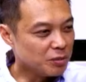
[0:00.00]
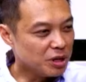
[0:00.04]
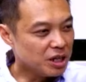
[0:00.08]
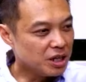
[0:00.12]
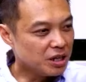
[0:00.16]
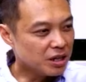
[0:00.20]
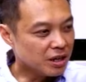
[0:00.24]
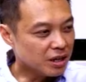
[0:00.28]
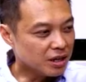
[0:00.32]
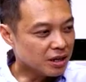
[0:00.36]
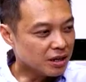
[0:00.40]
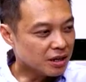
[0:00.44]
me,
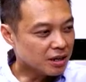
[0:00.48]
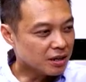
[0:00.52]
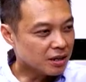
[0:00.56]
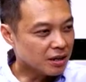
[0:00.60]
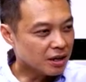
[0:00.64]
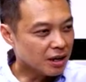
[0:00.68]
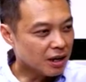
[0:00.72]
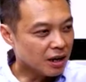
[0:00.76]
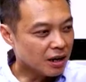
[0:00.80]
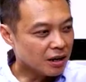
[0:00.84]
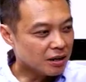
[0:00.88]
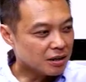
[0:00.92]

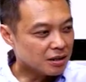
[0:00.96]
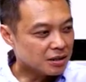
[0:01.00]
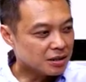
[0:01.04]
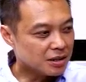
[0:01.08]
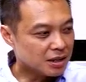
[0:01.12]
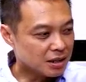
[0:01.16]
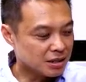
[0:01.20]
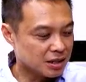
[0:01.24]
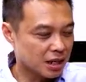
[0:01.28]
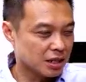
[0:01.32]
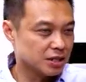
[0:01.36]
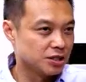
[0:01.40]
the uh,
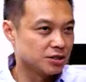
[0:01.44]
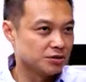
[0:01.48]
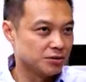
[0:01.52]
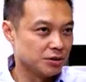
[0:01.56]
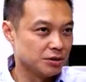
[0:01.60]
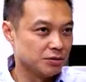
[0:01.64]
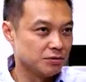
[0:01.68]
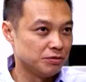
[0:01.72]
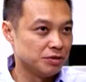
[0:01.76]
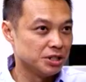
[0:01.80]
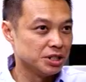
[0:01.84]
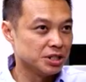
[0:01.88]
success
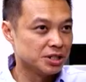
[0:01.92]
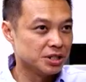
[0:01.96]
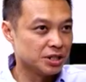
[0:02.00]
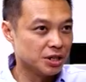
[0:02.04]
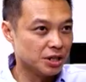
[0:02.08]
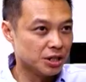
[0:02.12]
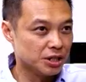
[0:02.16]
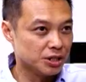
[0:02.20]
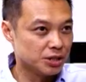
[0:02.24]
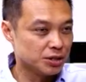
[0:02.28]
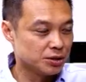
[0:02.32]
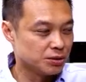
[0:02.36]
in
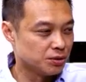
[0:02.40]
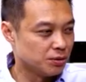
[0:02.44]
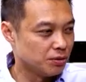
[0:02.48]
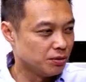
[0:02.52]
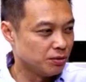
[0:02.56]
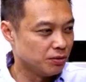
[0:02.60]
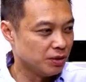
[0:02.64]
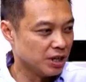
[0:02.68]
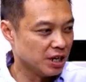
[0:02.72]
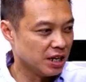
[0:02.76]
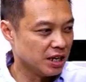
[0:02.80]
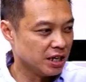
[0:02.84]
research
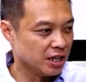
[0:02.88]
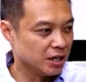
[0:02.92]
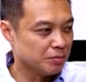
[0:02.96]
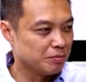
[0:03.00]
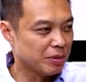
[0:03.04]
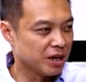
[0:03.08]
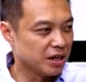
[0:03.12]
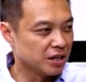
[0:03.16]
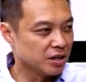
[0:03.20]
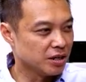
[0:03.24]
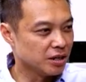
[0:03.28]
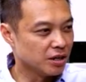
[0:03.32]
really
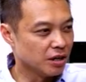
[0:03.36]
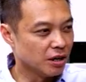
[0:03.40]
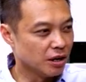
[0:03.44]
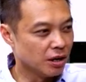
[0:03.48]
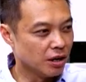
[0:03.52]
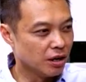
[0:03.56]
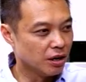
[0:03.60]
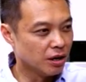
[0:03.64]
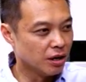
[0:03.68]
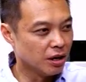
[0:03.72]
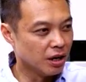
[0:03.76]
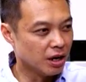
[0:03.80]
depended
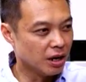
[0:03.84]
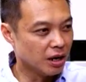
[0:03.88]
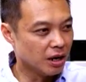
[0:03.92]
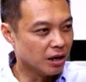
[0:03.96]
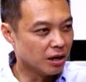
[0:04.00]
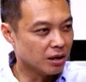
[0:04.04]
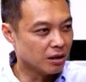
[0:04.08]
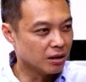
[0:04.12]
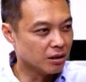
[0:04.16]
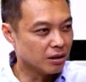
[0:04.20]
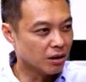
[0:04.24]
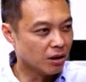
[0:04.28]

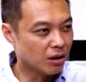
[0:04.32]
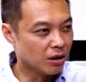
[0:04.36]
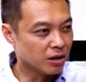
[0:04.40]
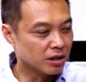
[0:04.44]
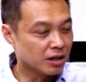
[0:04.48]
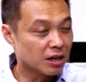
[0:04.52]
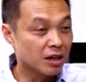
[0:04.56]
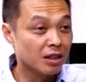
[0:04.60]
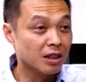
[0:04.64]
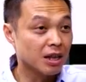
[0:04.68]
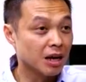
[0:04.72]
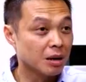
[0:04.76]
uh, on
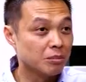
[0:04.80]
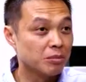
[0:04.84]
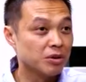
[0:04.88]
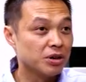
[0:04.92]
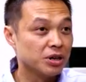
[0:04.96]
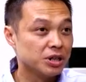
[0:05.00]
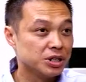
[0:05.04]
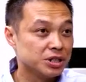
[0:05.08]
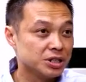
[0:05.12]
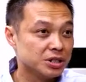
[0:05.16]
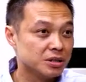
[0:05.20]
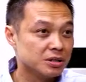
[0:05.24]

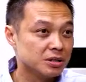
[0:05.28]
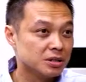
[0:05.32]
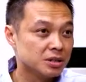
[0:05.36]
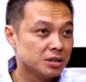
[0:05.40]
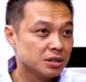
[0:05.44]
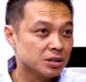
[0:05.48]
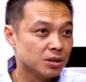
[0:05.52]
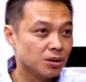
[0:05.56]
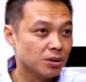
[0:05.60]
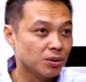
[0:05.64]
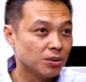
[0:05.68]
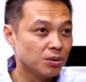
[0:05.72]
collaboration.
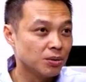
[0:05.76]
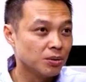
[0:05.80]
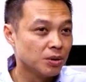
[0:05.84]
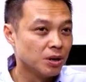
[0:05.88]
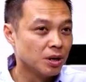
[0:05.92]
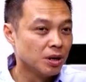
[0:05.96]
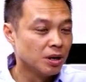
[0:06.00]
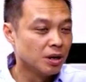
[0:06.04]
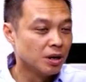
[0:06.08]
So